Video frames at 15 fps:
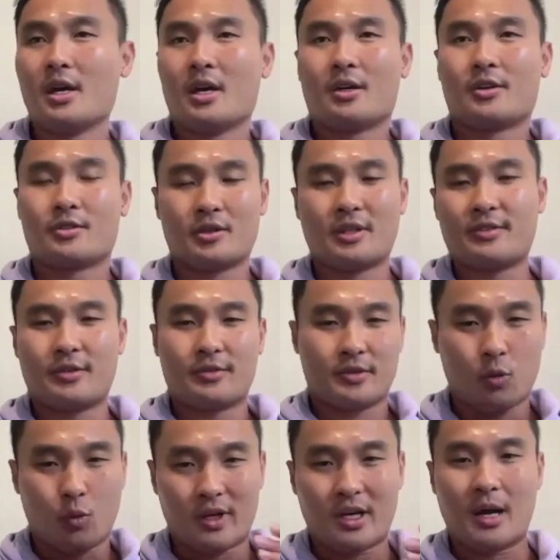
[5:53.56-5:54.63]
So let's say
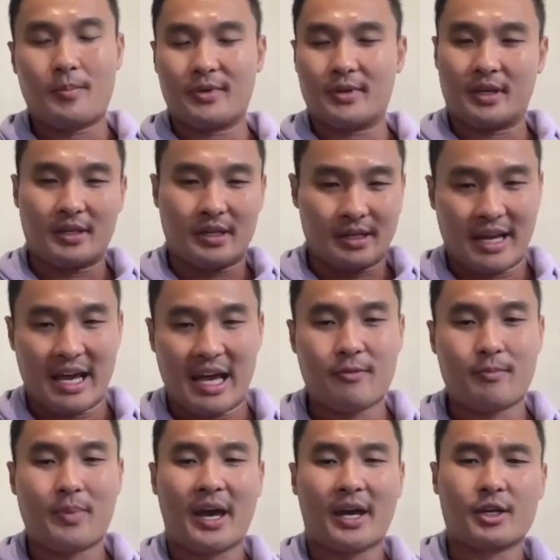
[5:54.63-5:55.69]
someone comes in and they have a
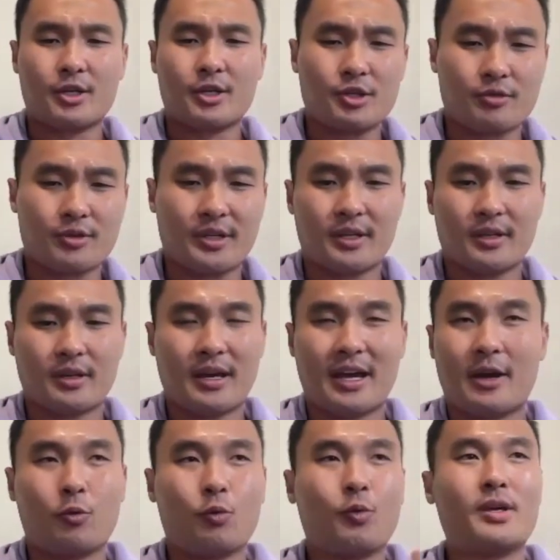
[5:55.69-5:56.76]
back injury,
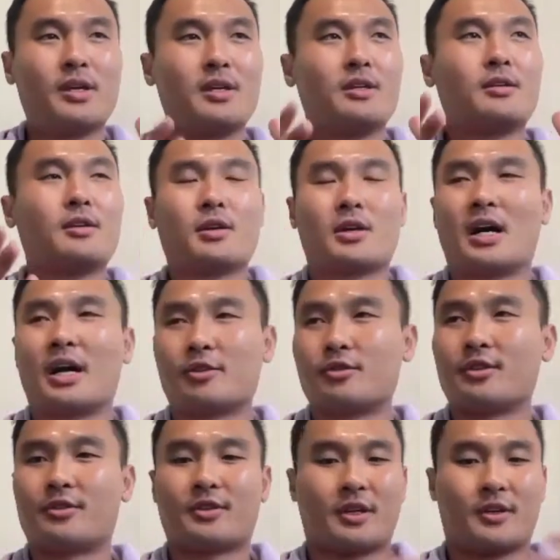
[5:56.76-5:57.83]
and we got to
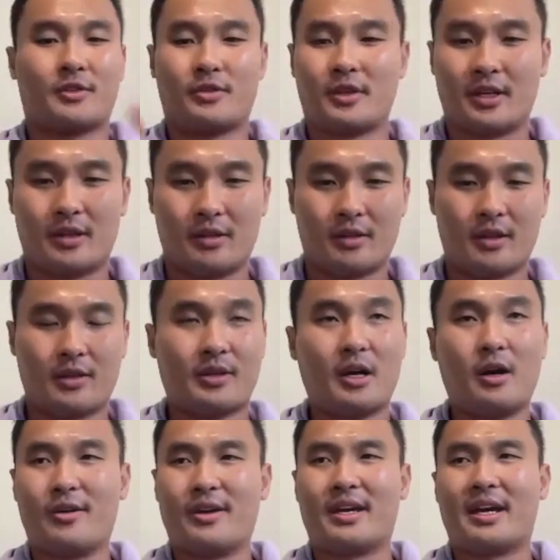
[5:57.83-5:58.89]
discussing, and they say,
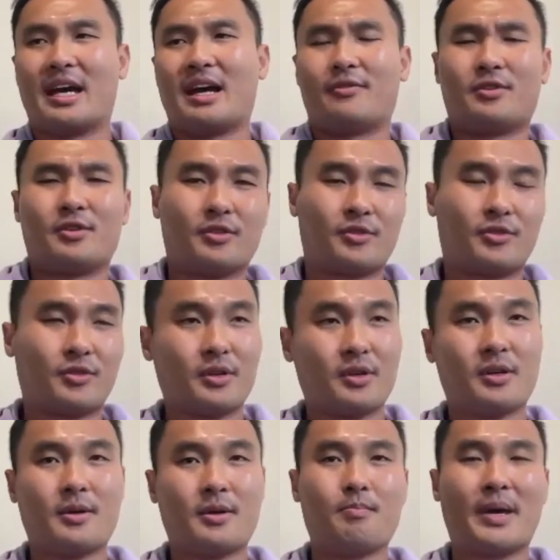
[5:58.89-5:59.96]
"Oh yeah, I have this
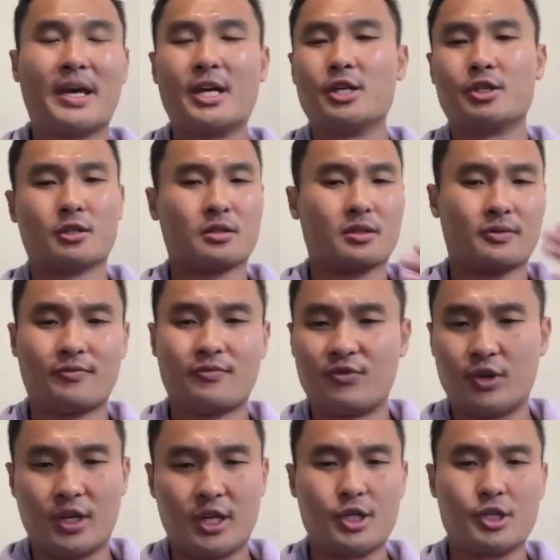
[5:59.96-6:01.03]
major
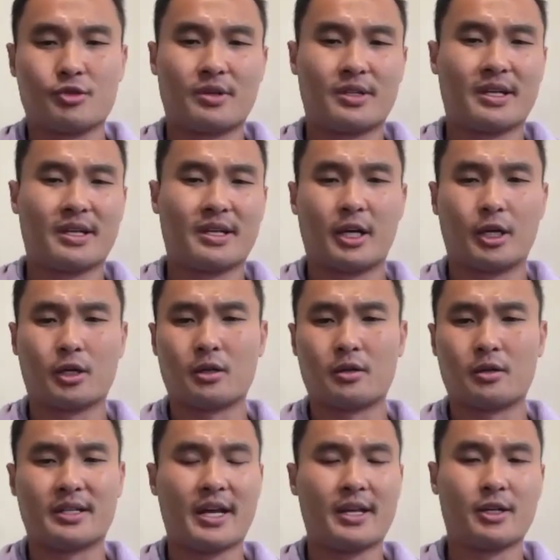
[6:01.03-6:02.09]
foot injury that I
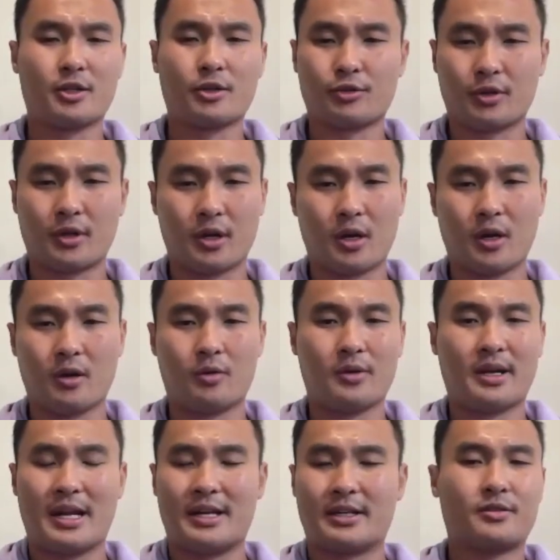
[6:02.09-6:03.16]
incurred 10 years ago,
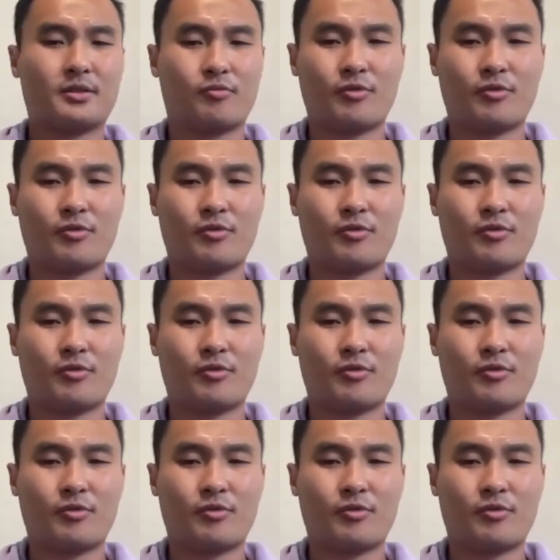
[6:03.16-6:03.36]
and I did some